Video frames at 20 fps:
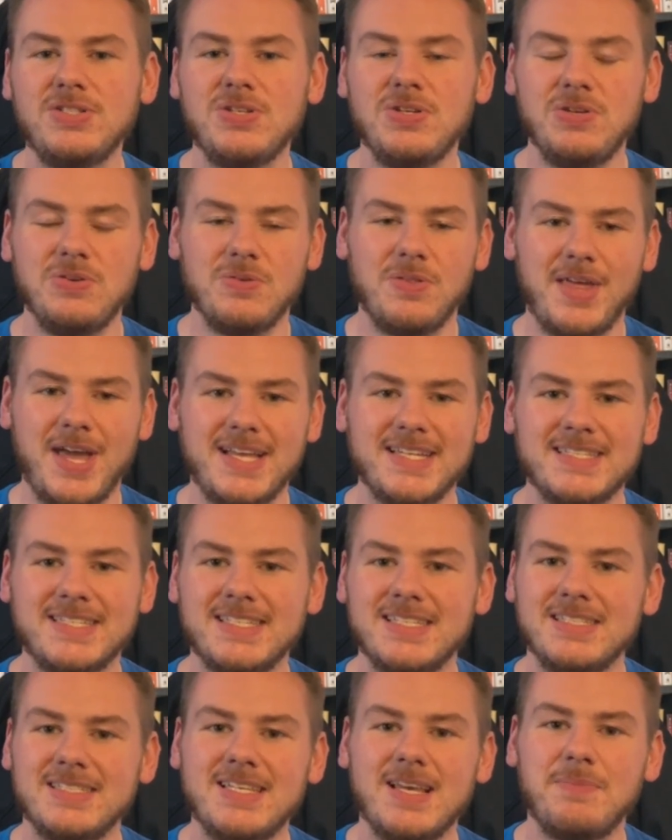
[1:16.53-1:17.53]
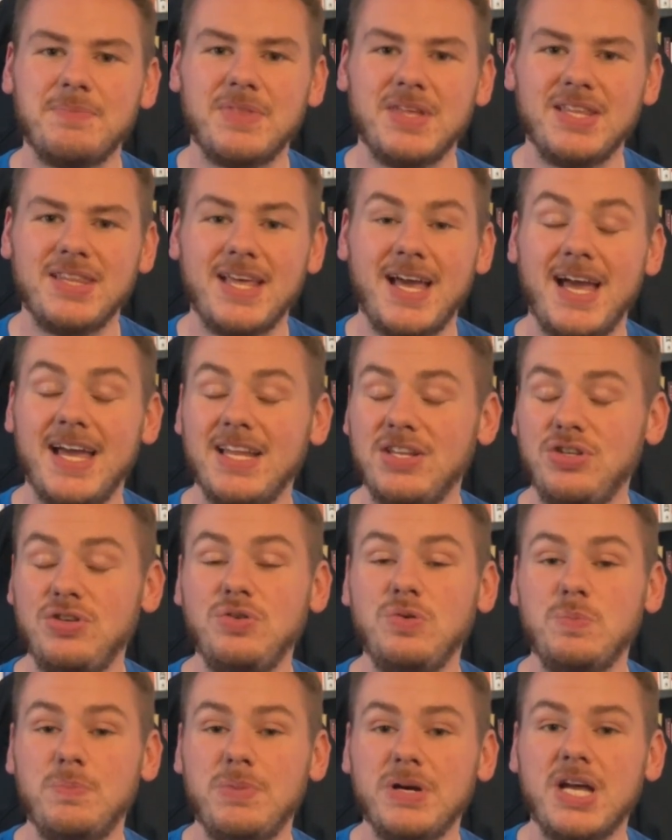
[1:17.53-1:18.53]
That's something that you
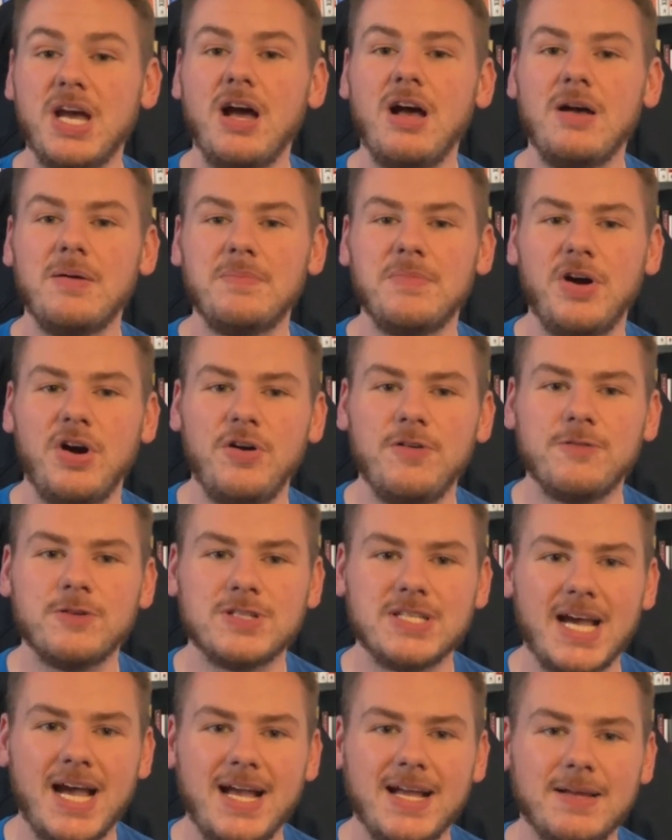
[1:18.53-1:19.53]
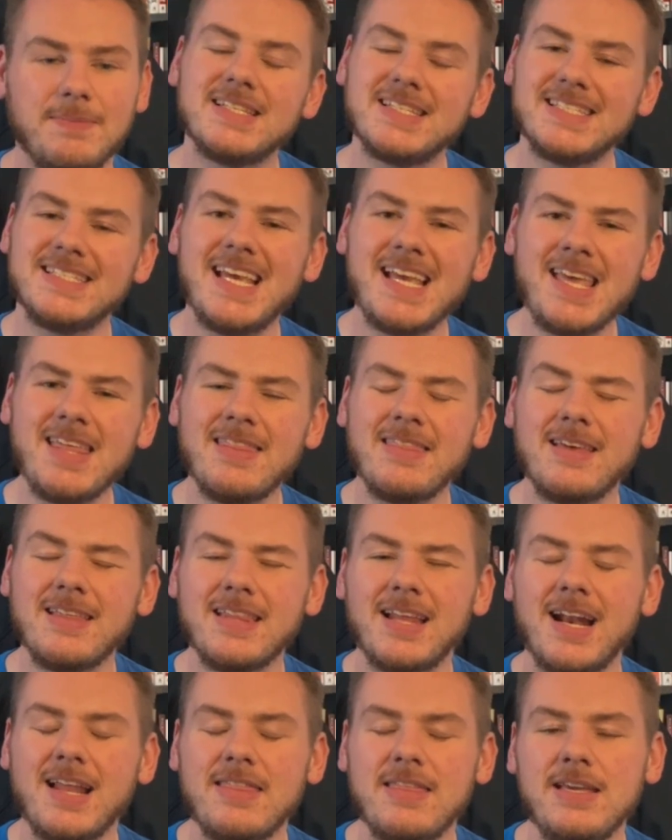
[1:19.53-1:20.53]
become over time. Second thing that I
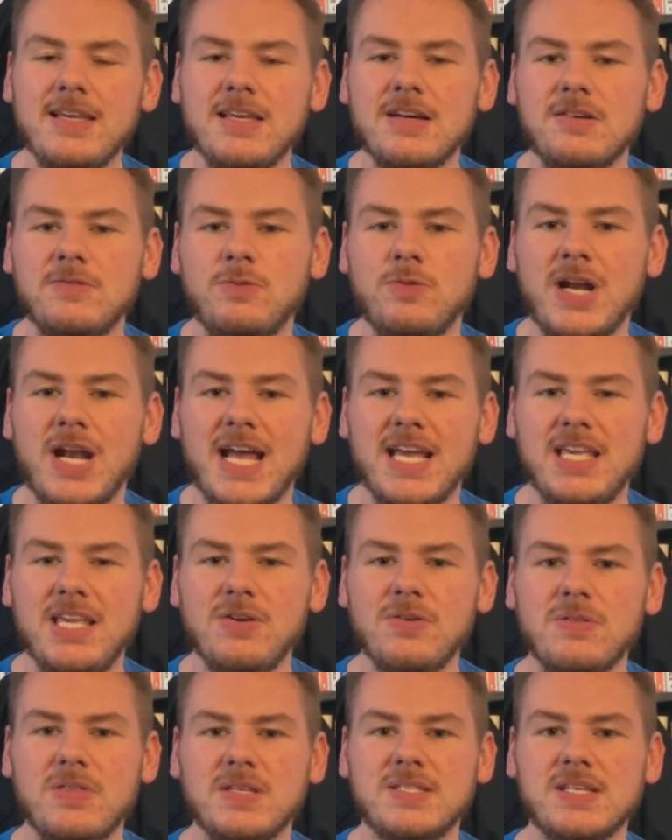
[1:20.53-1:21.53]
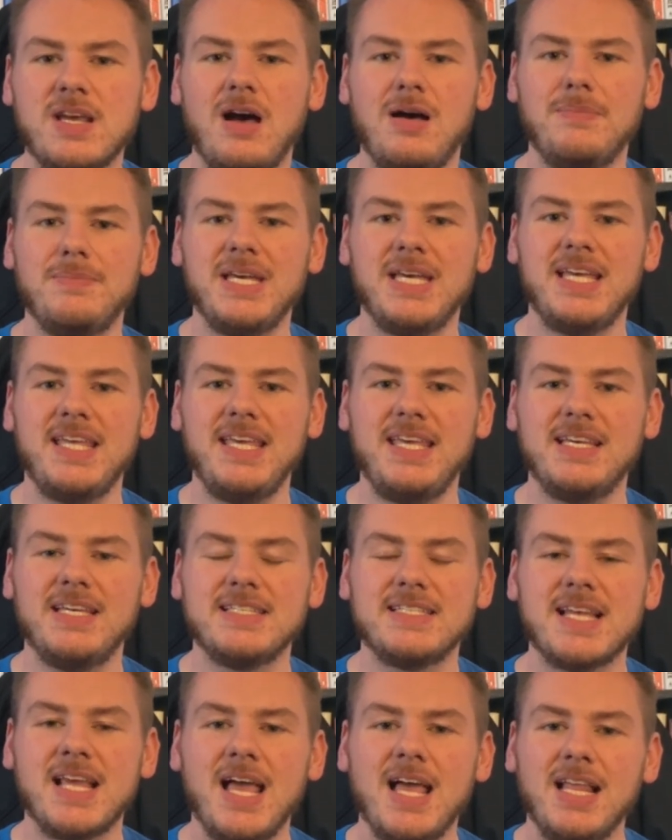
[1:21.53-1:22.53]
think of when I hear this comment is
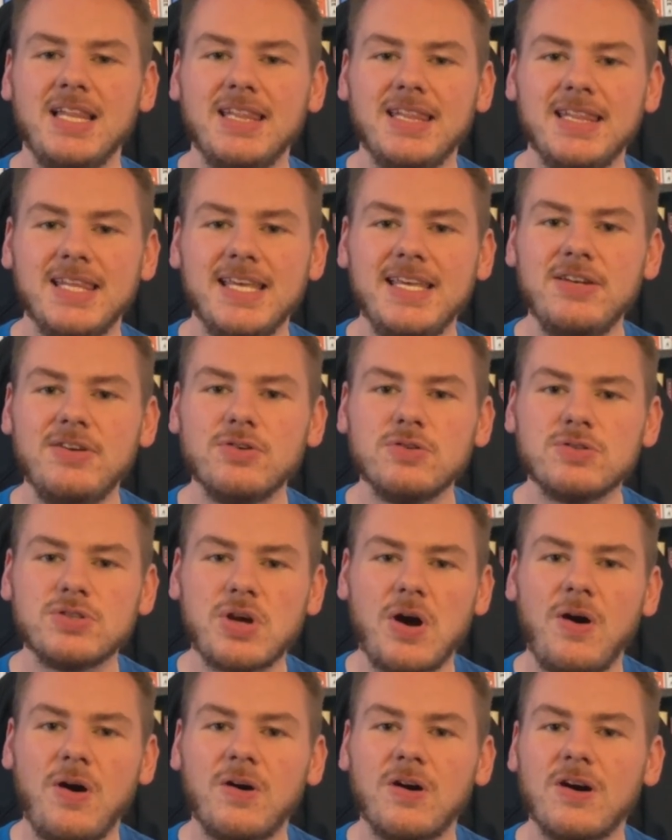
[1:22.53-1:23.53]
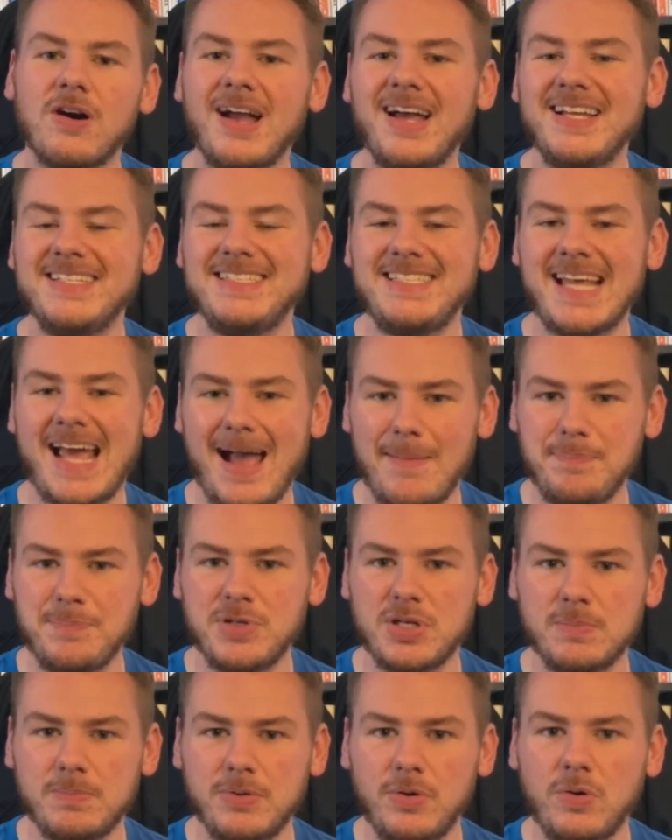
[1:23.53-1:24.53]
leaders are
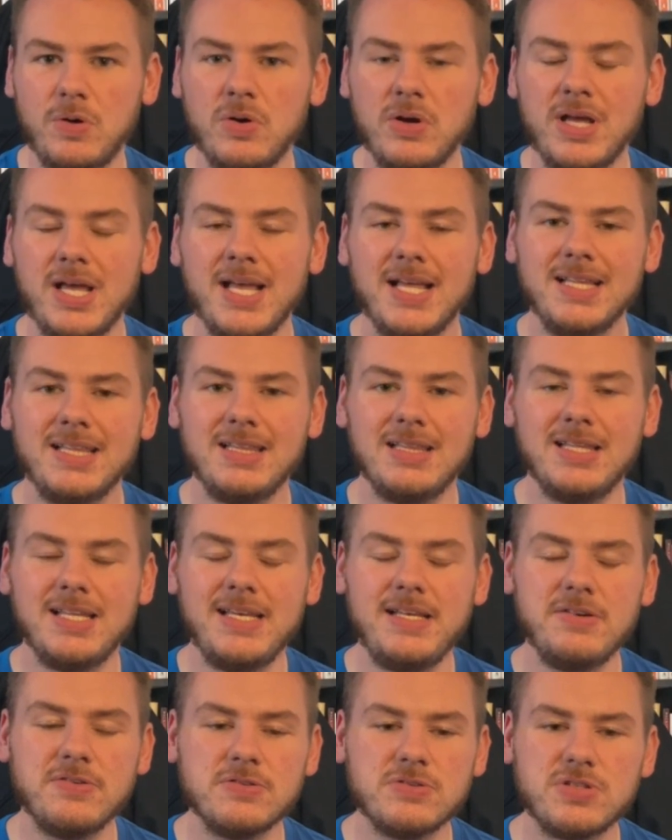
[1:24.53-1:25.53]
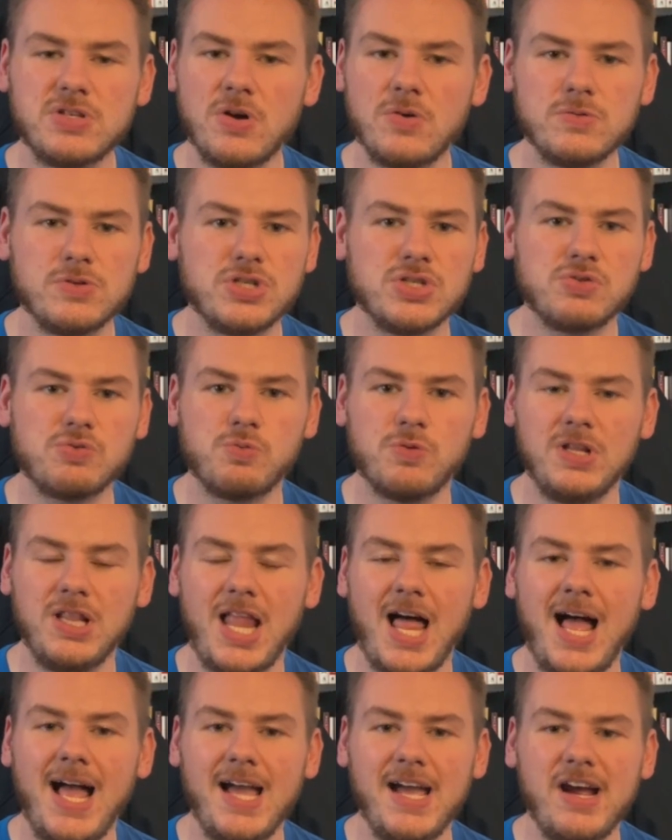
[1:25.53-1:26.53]
adaptable. Leaders don't just rely
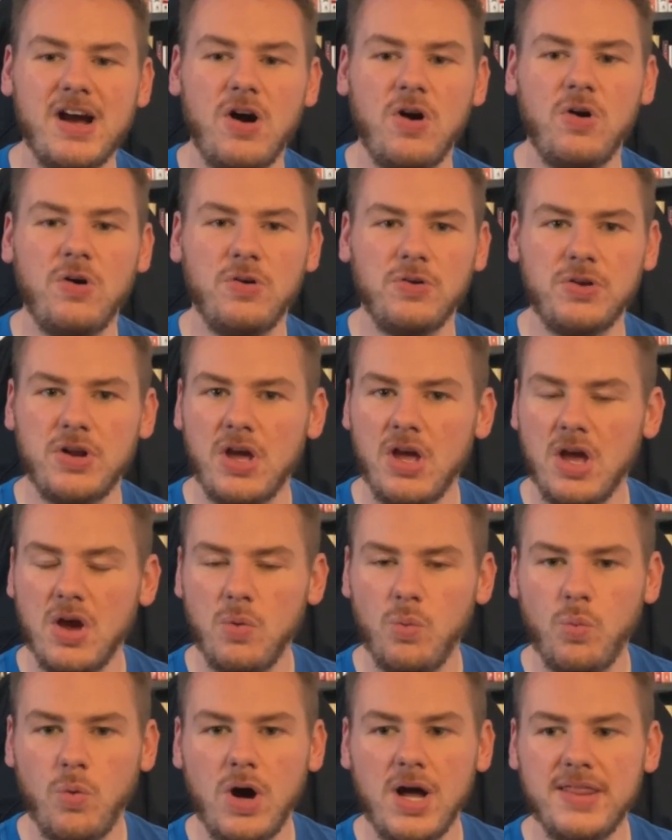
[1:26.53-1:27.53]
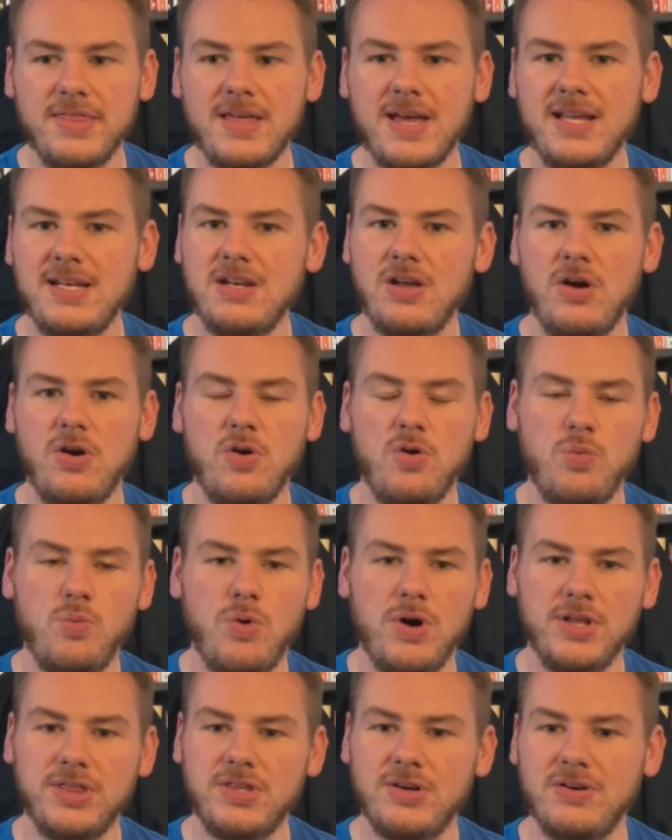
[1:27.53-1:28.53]
on what they know, what
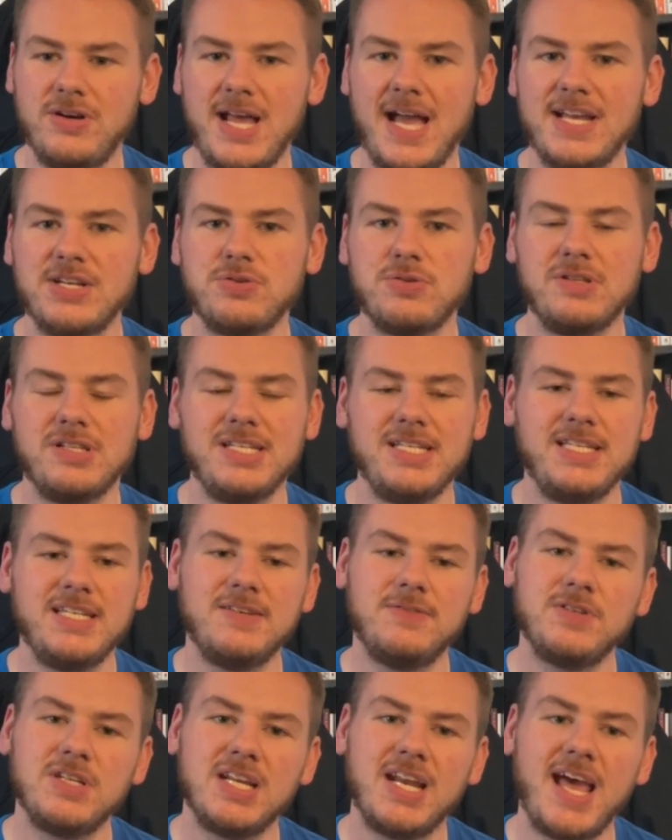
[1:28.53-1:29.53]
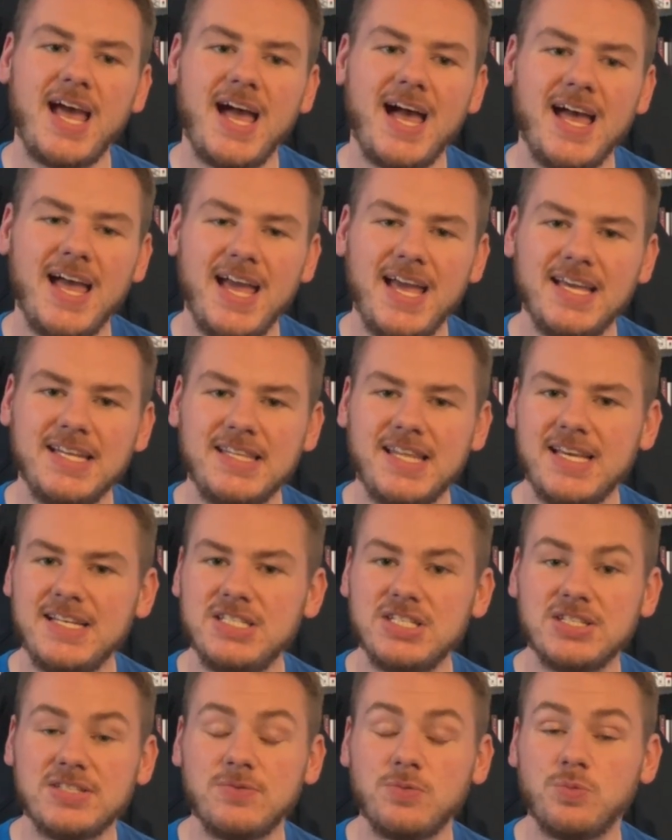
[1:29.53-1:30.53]
they're naturally gifted at, and they just
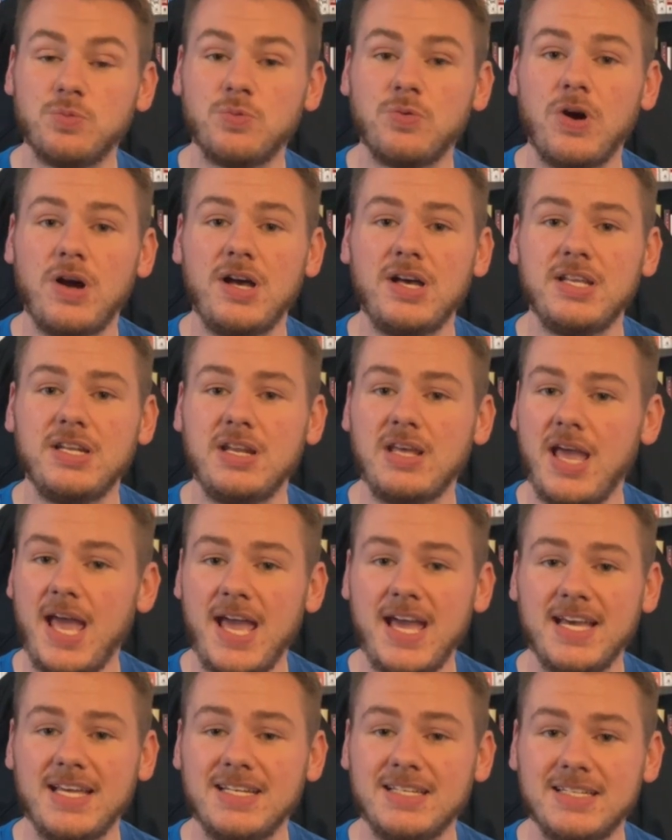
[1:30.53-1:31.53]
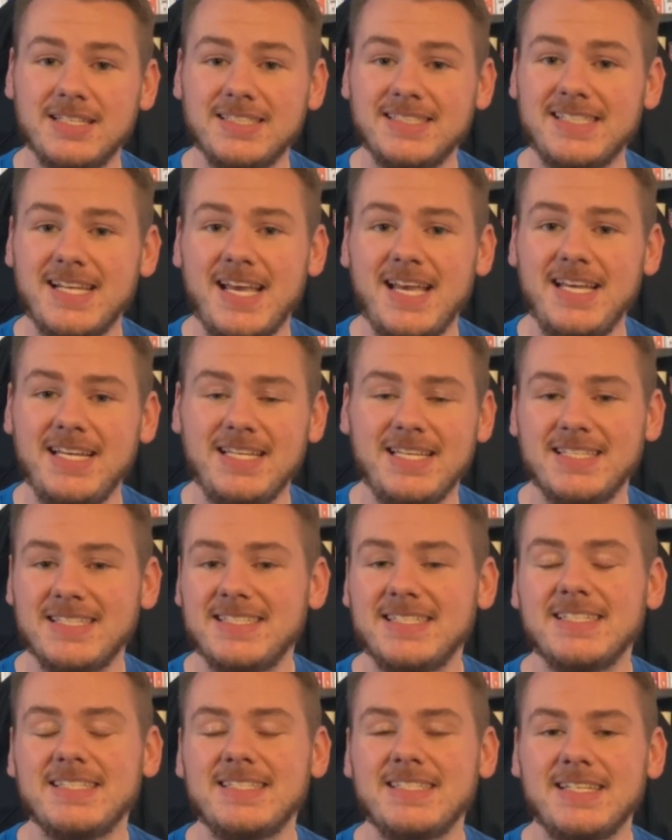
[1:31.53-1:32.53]
run and stay
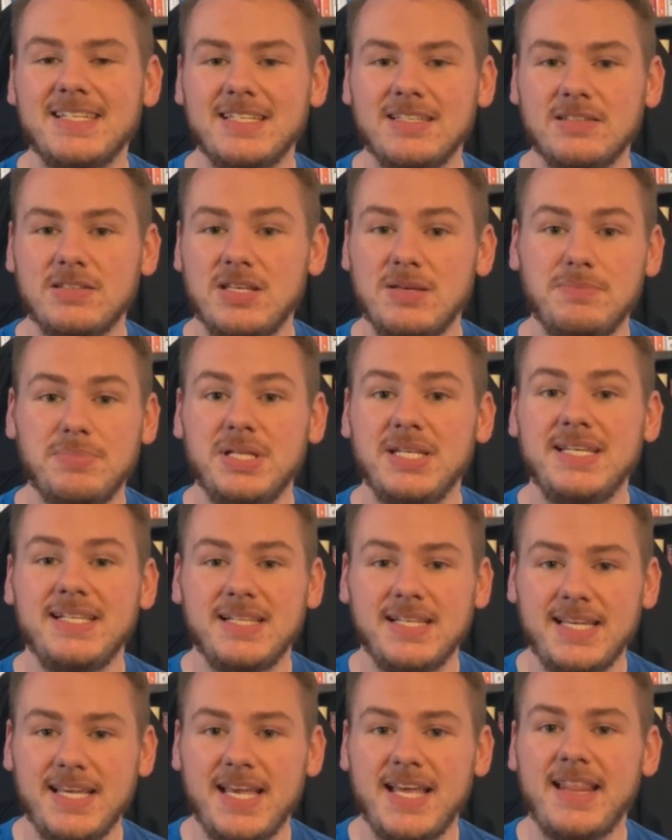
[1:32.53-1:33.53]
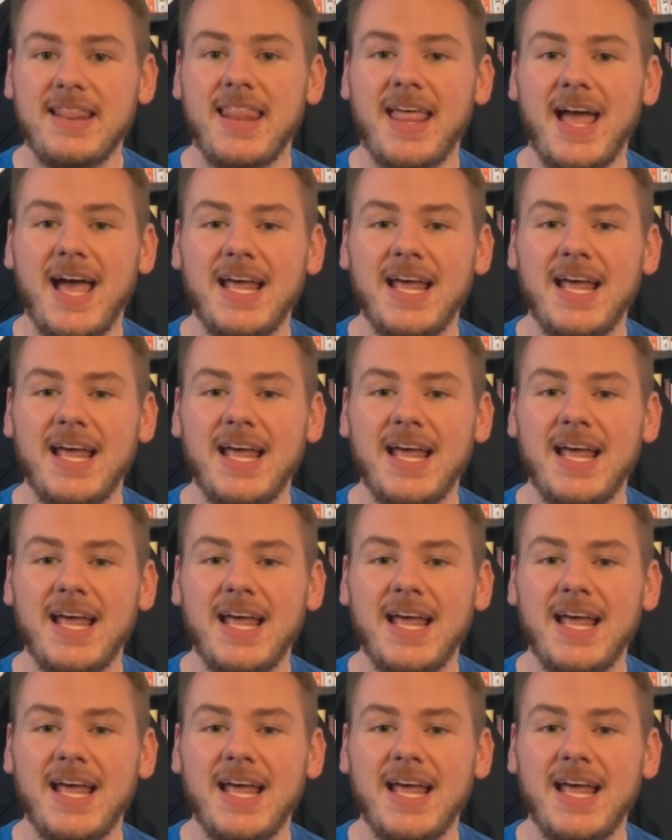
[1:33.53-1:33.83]
consistent completely in that.